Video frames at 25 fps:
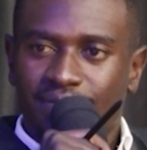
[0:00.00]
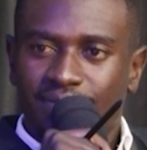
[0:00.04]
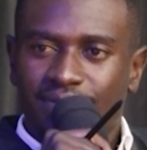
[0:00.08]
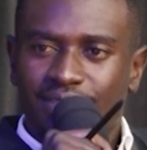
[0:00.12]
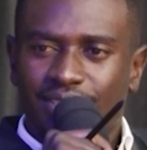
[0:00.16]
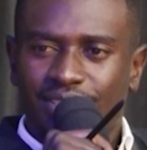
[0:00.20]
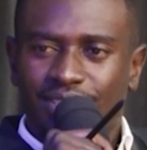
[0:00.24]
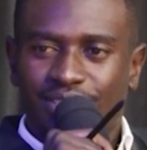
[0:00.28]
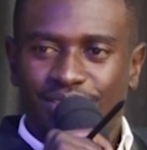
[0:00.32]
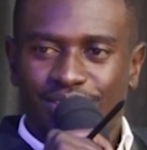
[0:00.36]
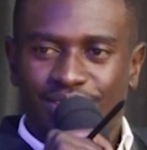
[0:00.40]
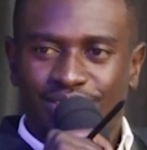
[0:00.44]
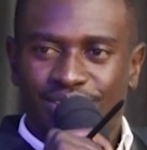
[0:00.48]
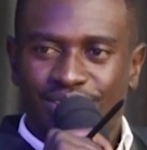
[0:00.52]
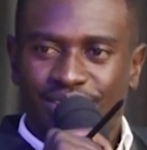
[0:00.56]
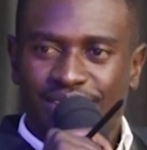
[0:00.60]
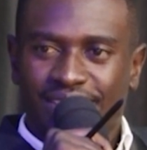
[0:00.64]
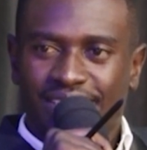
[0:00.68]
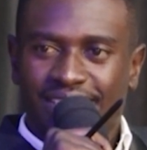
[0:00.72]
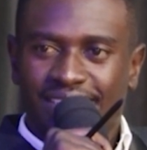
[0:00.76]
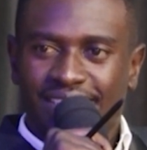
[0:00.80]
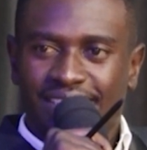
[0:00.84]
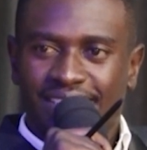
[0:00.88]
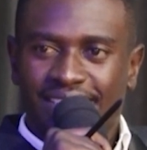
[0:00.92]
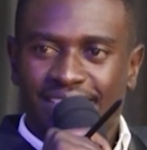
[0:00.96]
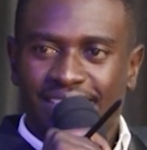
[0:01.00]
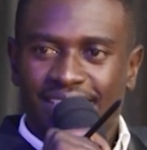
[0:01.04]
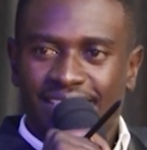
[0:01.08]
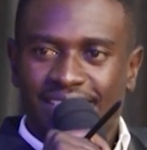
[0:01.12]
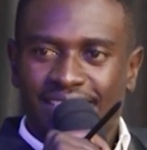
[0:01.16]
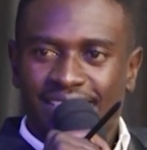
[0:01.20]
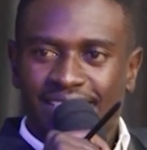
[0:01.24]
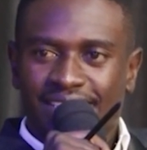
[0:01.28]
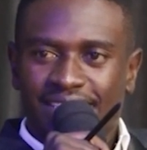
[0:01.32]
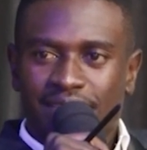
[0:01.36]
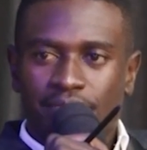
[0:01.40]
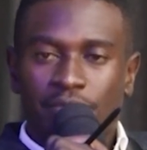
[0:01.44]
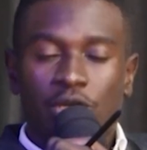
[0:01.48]
You see?
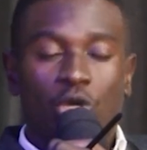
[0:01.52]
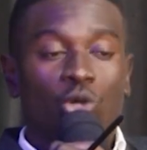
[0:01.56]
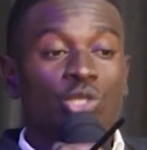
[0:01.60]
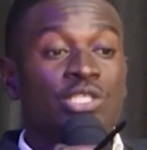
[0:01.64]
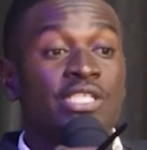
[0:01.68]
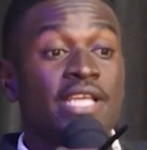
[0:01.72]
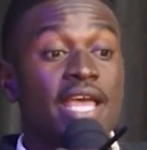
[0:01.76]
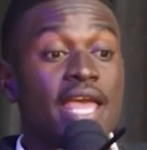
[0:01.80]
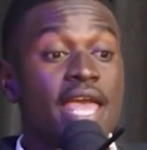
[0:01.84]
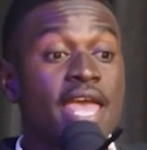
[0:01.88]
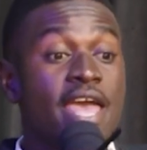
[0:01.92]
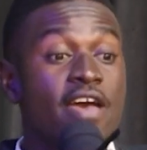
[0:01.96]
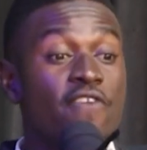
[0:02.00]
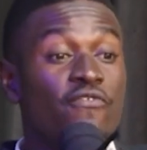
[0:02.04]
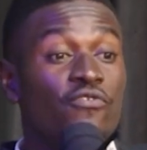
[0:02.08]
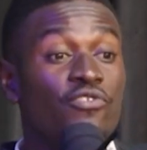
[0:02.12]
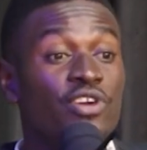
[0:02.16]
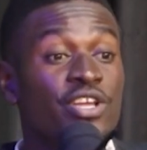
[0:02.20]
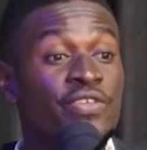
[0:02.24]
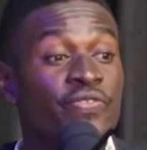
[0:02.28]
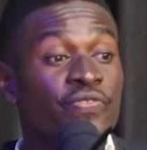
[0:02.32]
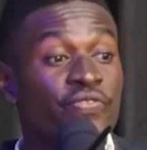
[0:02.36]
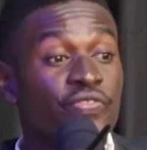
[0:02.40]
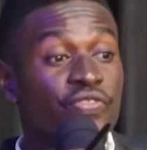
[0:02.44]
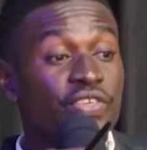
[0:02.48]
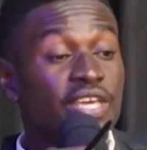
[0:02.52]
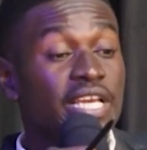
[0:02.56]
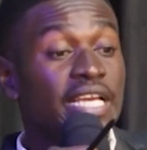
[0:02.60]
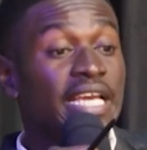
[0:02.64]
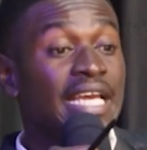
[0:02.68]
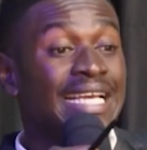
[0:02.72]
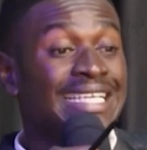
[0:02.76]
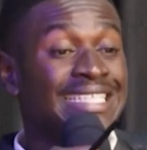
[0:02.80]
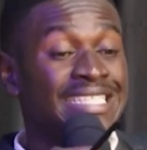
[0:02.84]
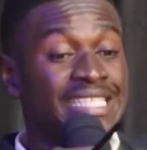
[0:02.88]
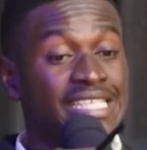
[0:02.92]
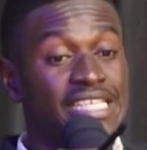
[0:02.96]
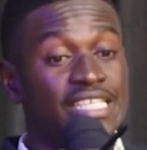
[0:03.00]
Because everything
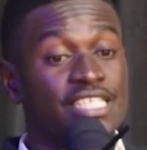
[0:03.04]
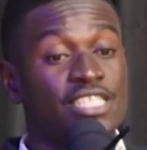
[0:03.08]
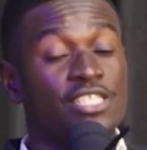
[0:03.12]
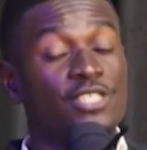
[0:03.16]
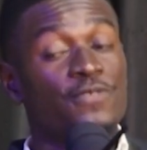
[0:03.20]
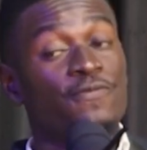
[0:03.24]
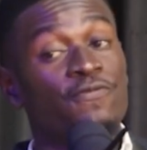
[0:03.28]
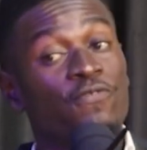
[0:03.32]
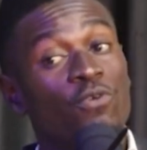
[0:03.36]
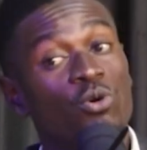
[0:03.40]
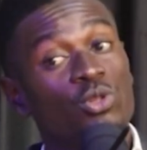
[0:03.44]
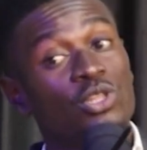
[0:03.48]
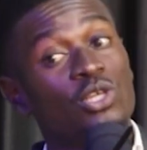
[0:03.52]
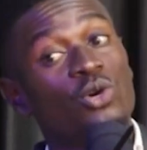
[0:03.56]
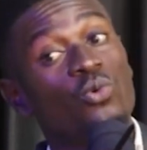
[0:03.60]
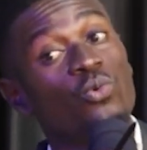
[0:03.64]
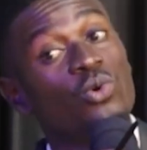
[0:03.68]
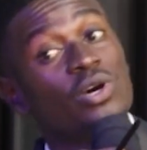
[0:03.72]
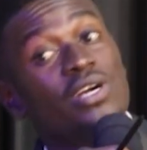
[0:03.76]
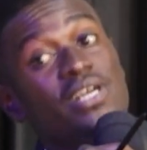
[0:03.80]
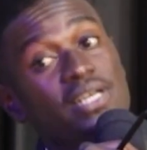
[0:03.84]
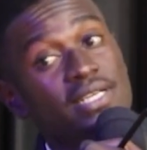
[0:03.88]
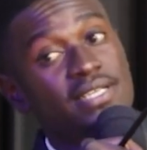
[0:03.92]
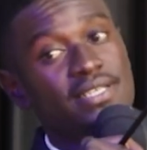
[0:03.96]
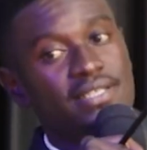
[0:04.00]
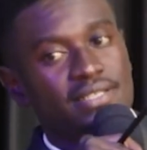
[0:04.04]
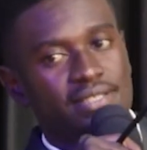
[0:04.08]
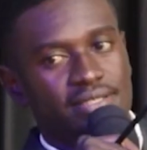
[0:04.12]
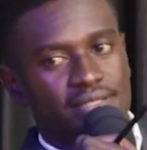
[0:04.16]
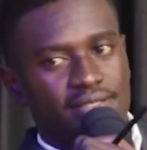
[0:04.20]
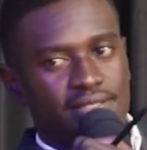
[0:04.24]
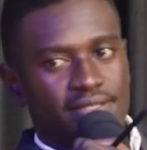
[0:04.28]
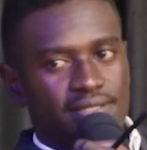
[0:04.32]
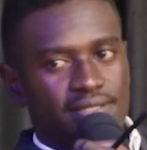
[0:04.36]
exists for the Word.